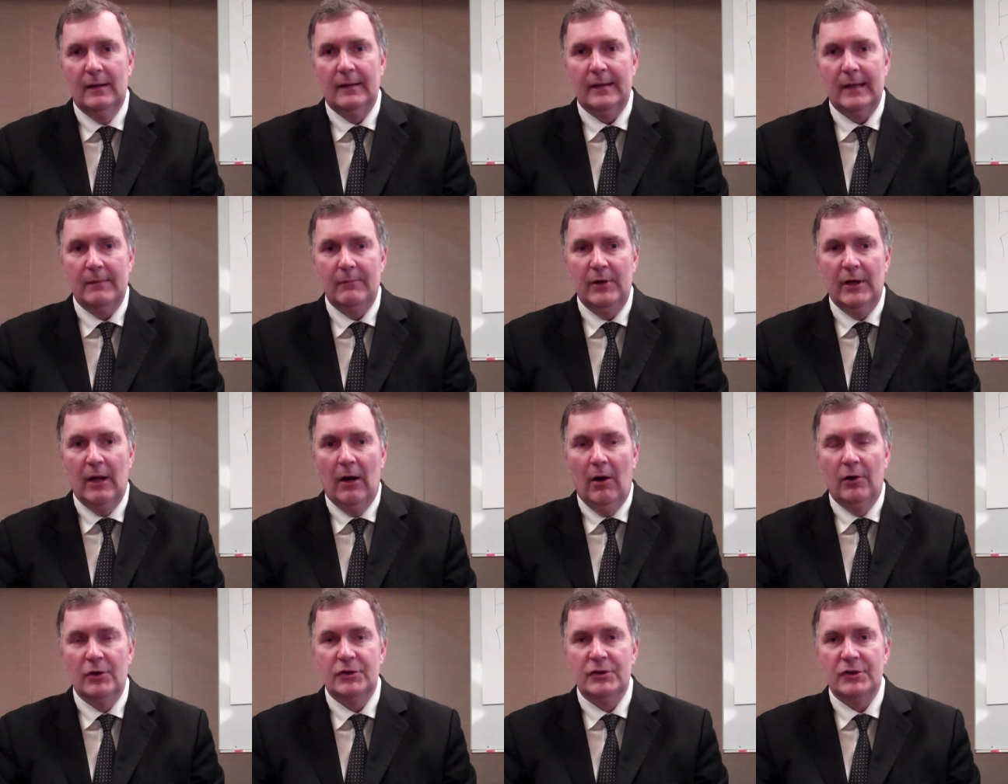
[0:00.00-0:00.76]
Then we
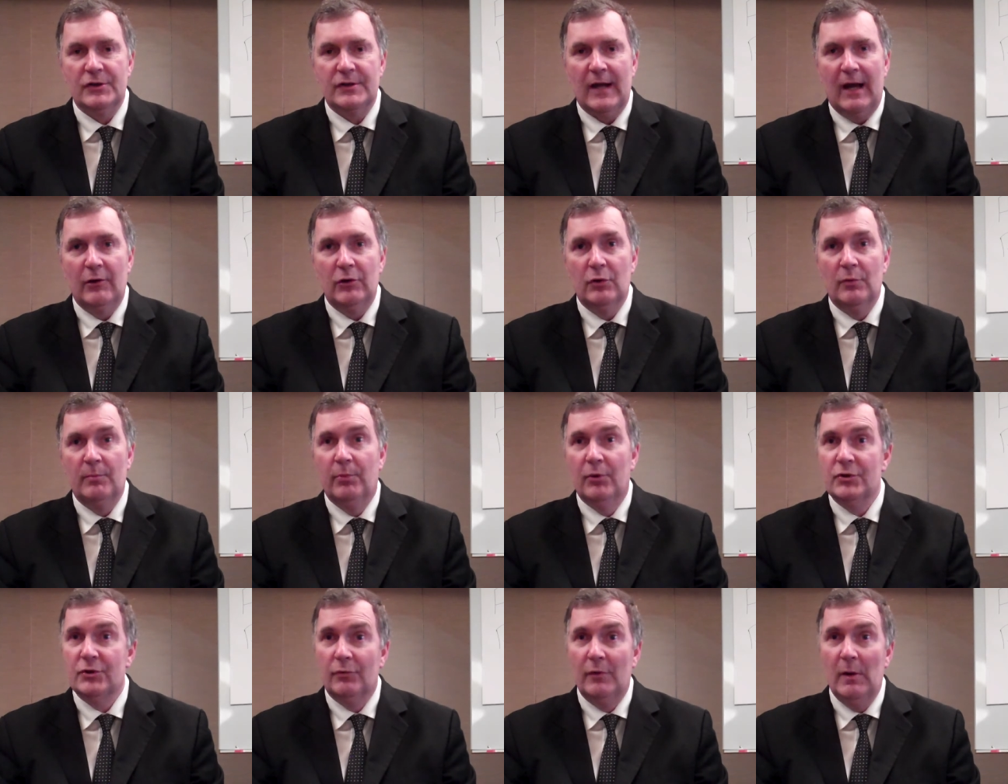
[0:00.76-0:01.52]
go into how you
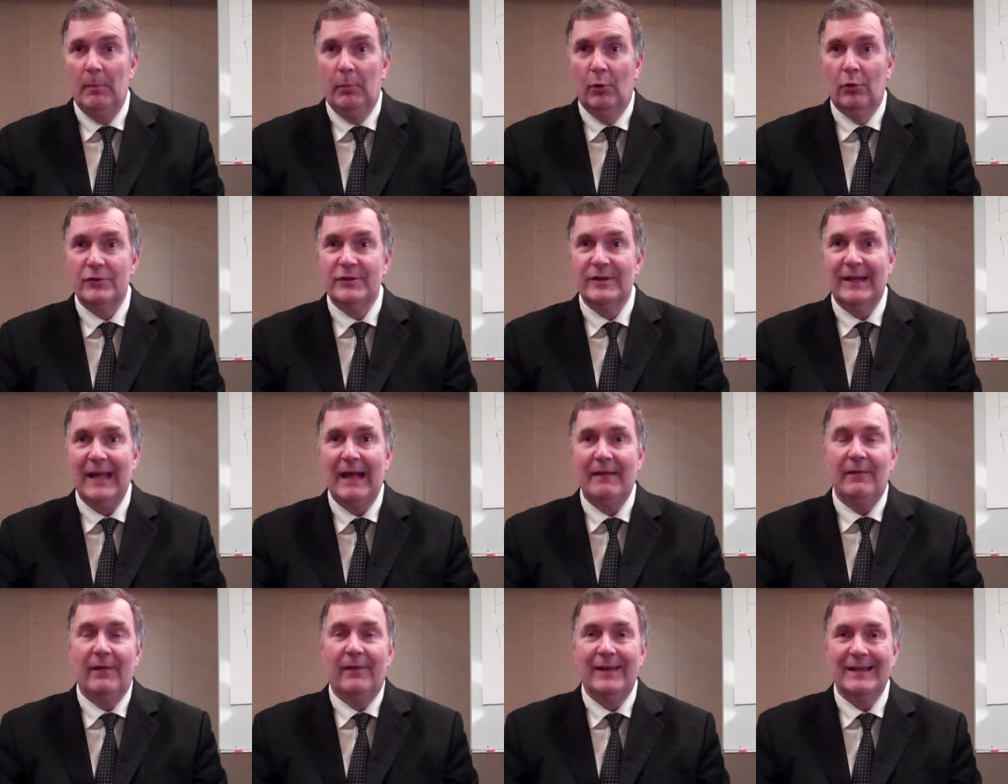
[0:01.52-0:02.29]
put a report
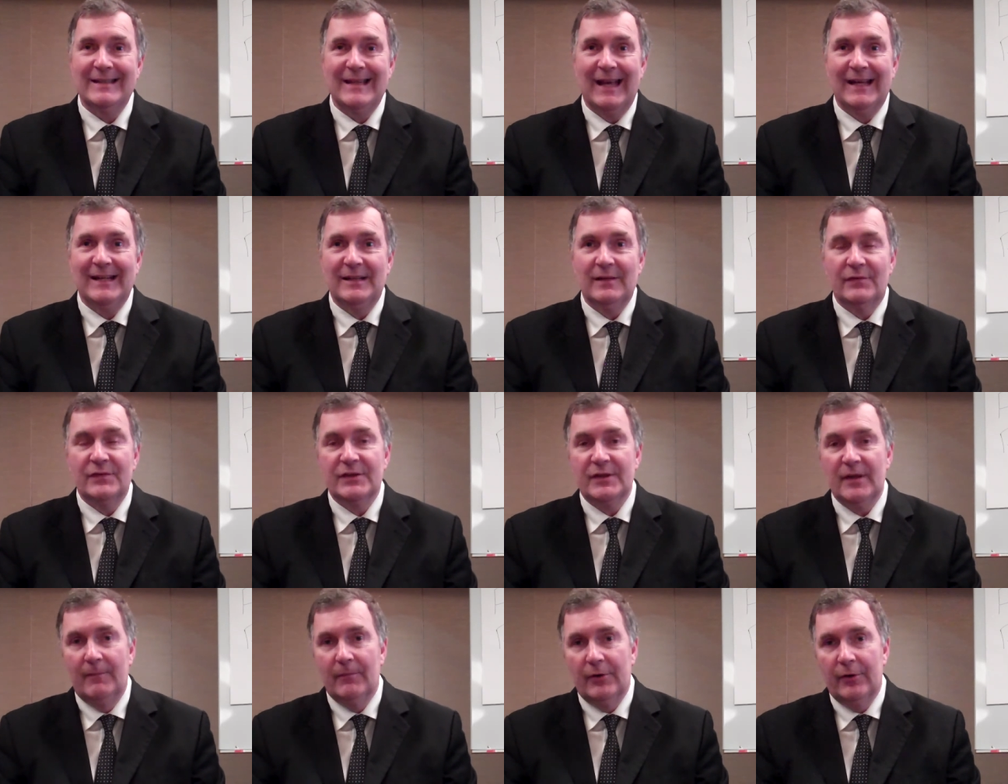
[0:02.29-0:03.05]
together, the executive
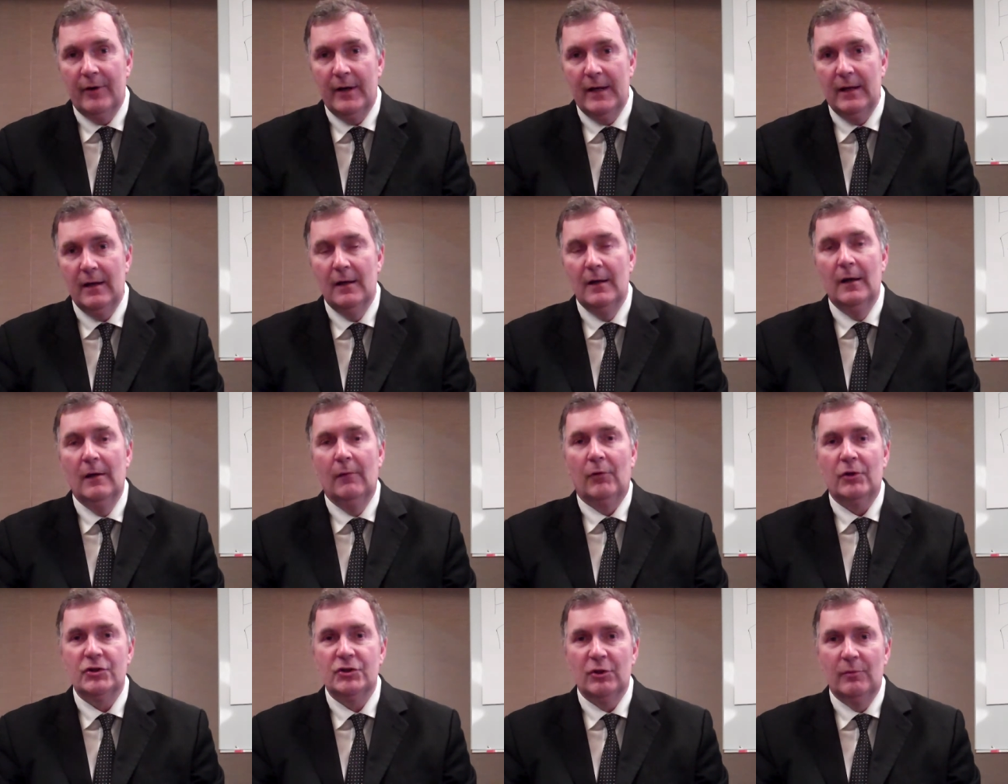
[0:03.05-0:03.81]
summary,
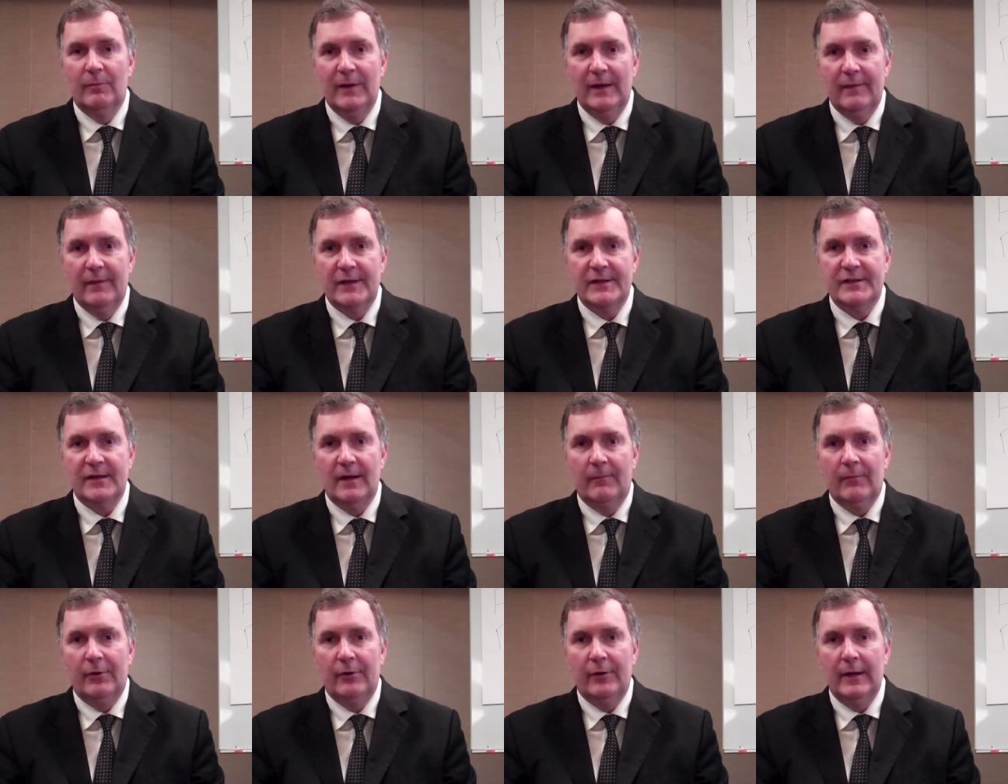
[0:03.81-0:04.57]
what should be in the
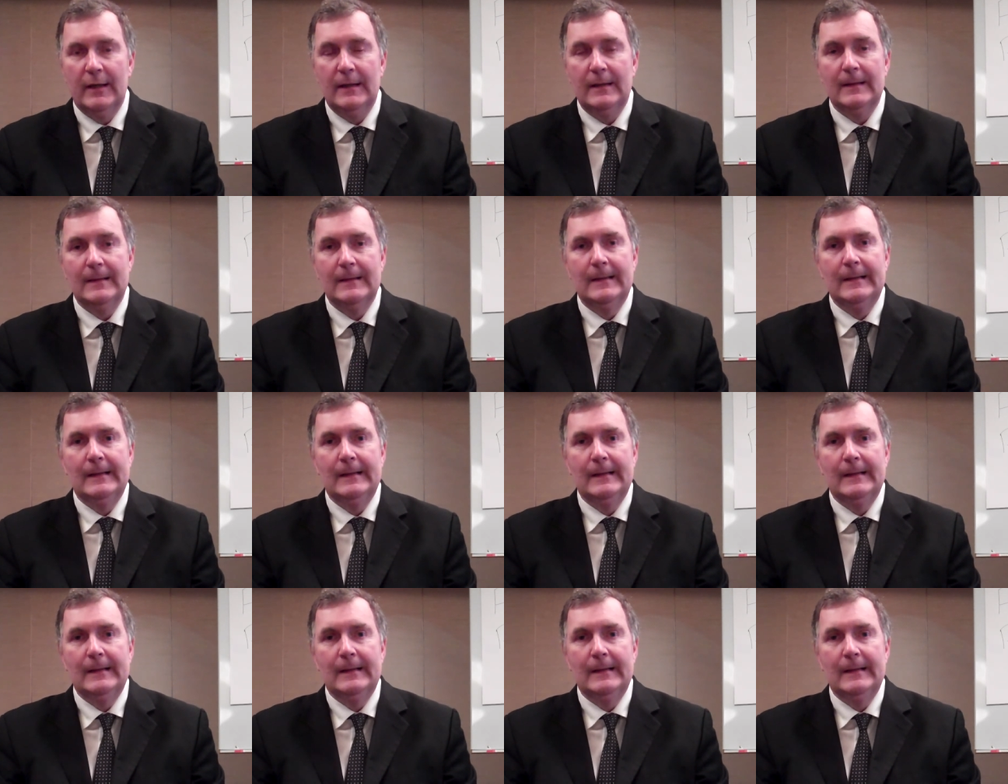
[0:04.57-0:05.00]
summary,